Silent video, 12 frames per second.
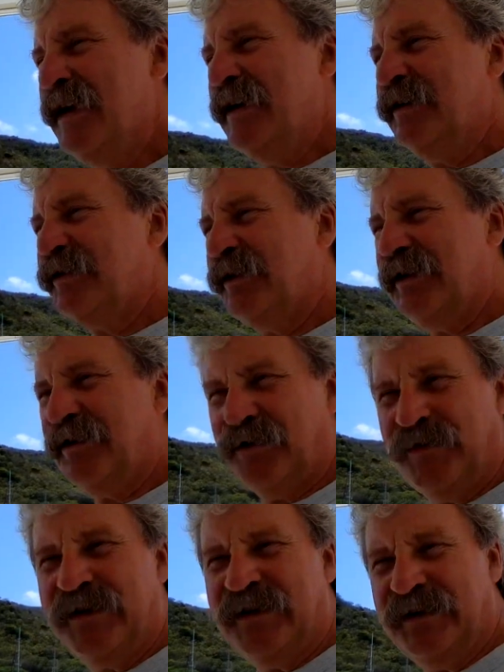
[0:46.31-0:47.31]
So there are
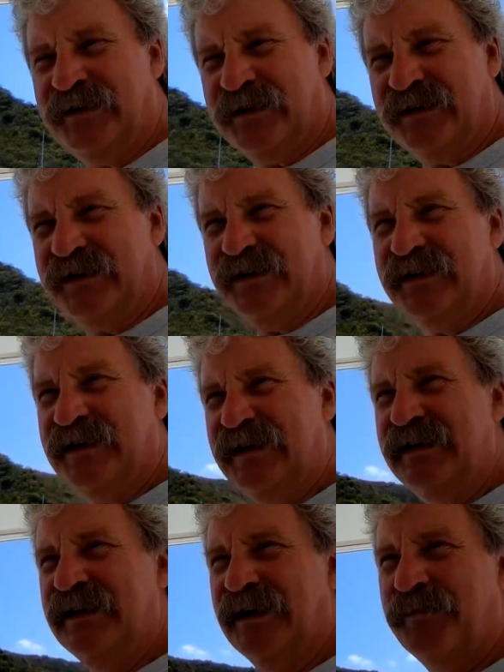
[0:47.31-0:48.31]
3 things that you
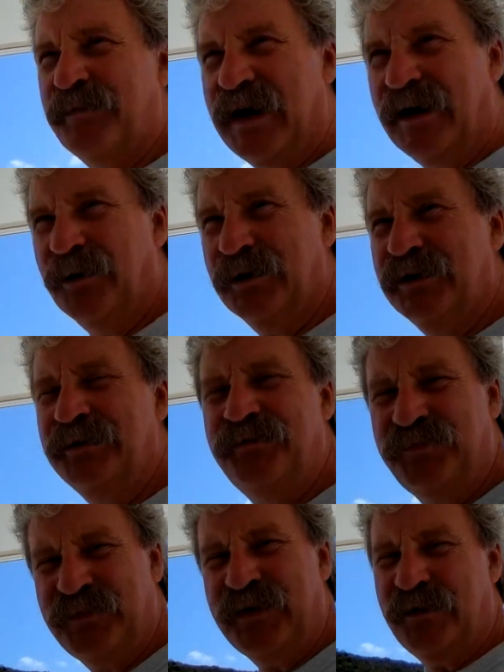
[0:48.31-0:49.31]
need: power,
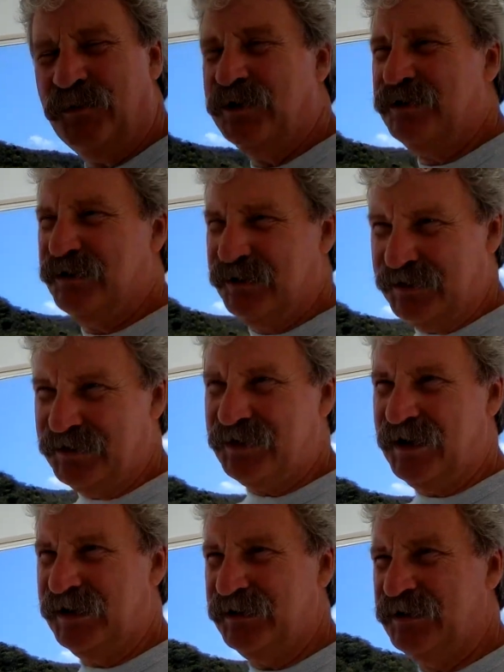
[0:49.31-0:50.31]
which in this
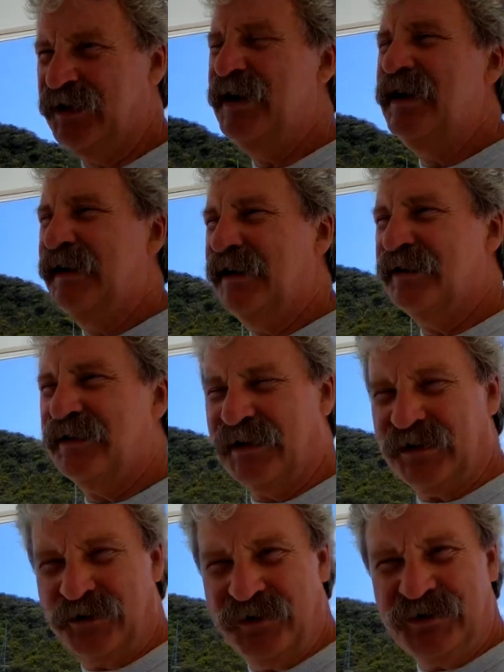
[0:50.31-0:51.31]
case is
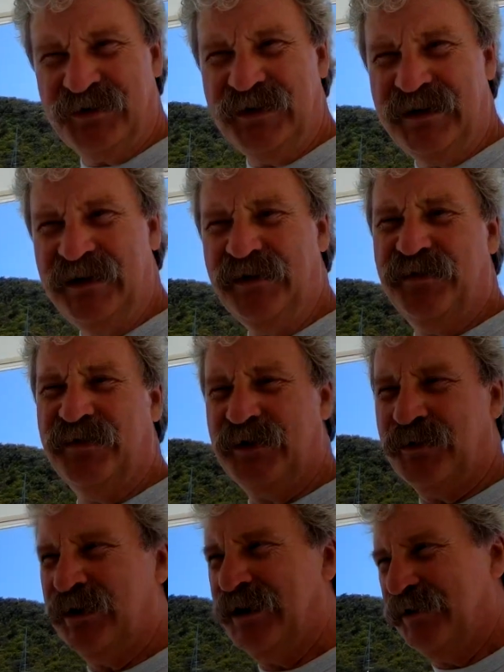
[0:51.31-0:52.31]
electricity to
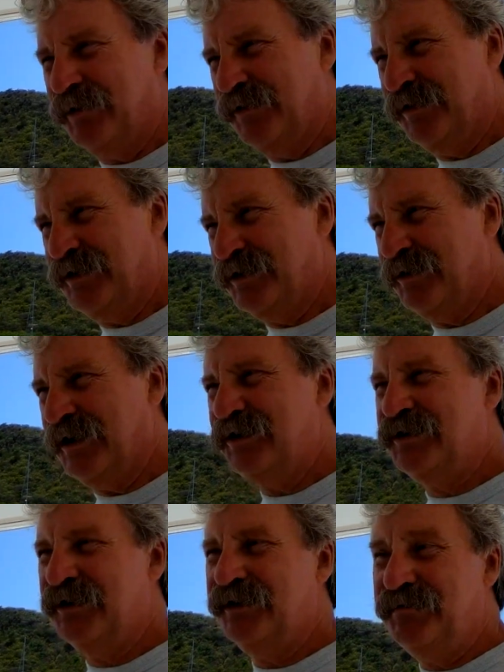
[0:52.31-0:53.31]
run our
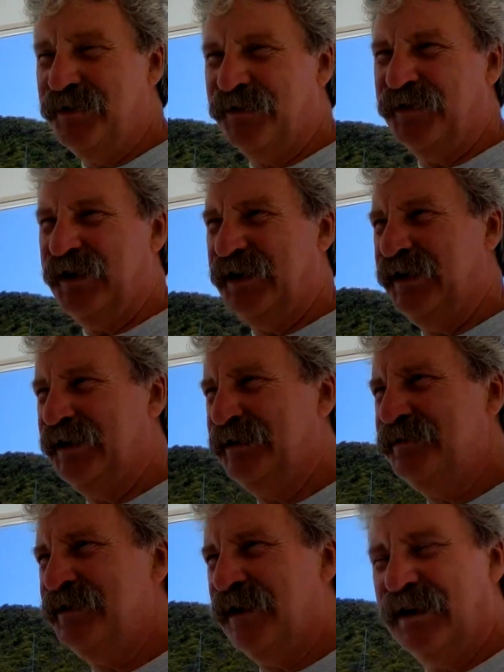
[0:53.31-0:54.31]
refrigeration, the fan,
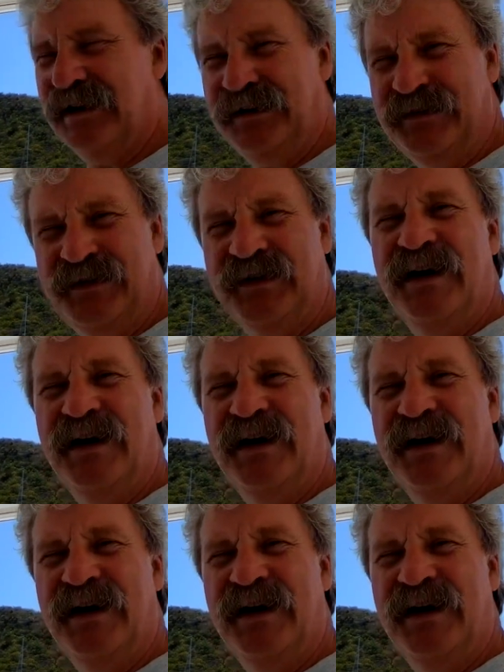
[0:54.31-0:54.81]
lights.